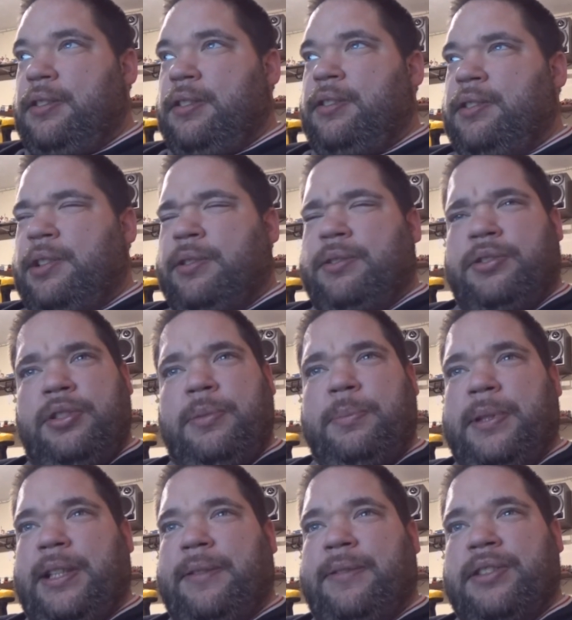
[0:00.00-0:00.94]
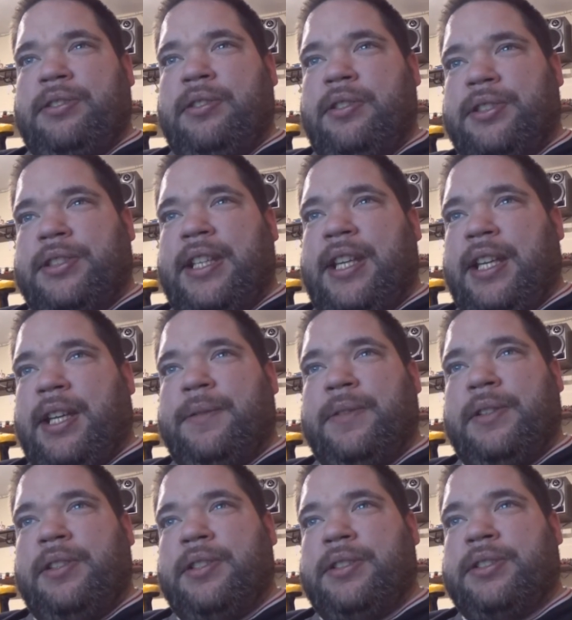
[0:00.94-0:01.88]
Although I do believe he's lost a heck of
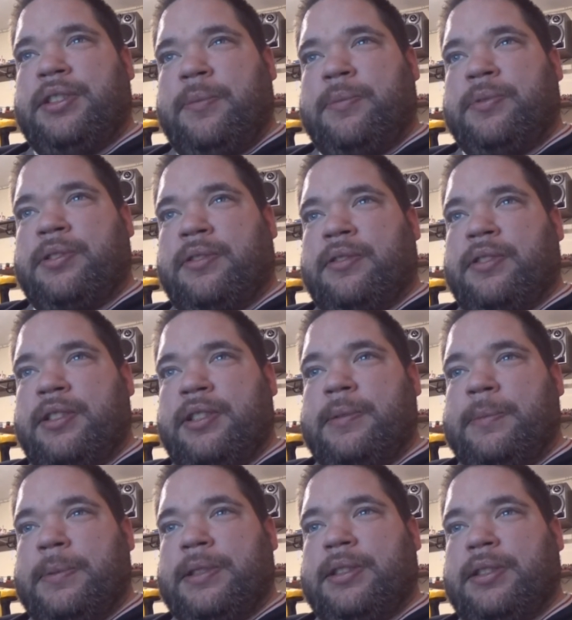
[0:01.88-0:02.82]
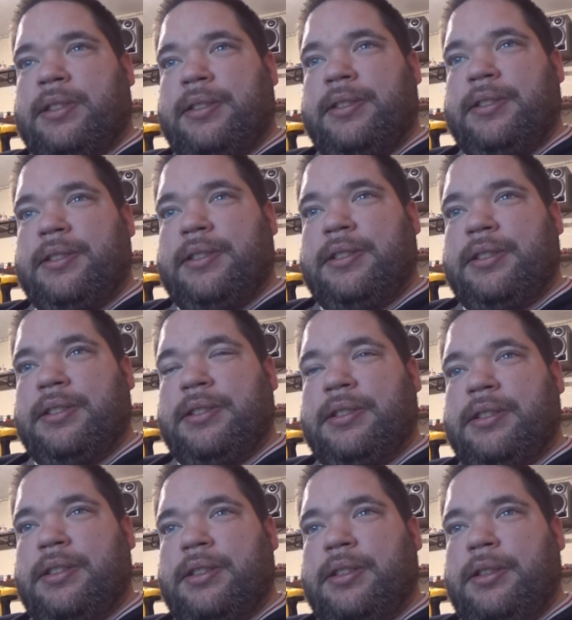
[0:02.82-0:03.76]
a lot of subscribers.
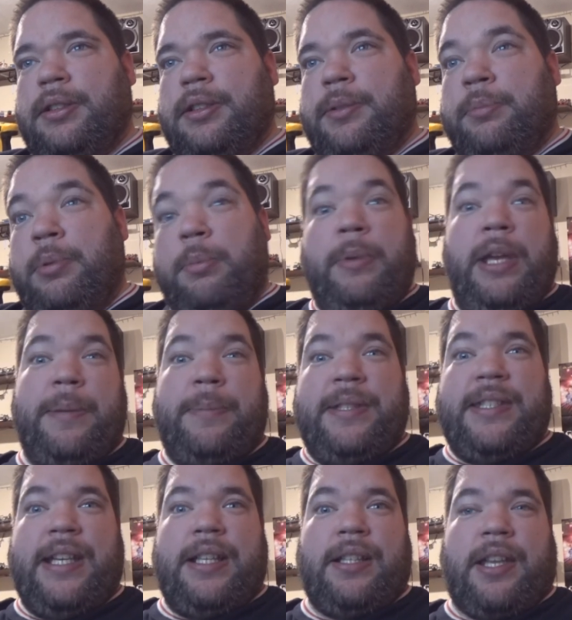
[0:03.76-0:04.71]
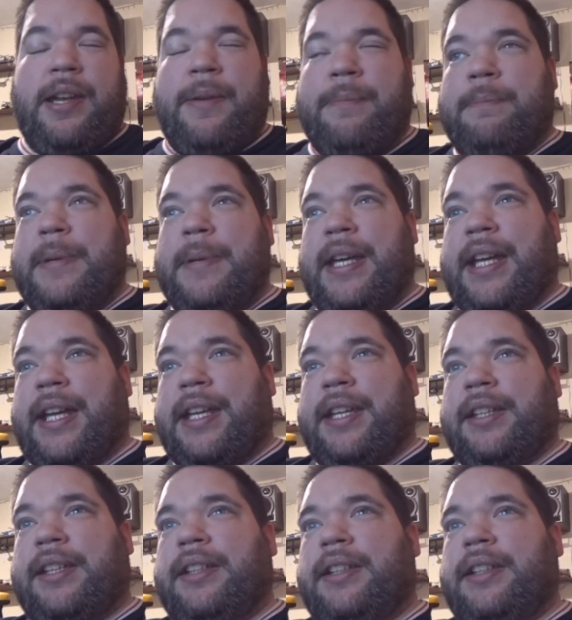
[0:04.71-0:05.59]
But maybe they'll come back